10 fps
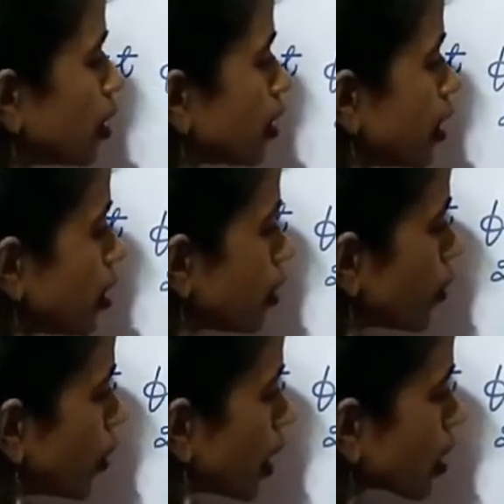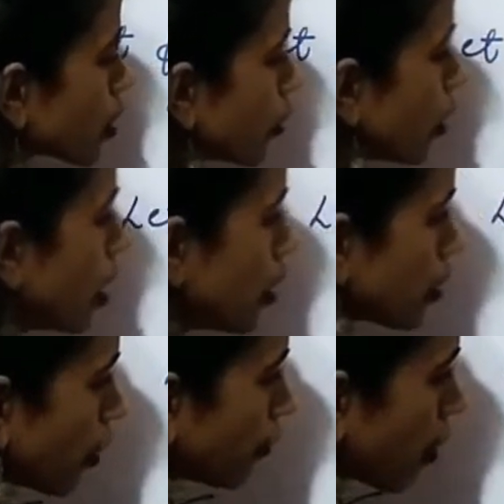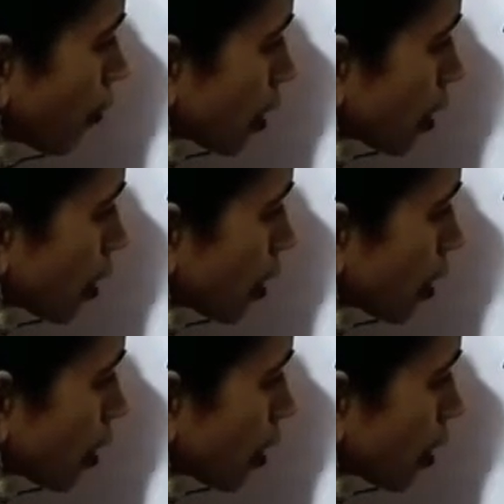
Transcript: This is 2x2. So f of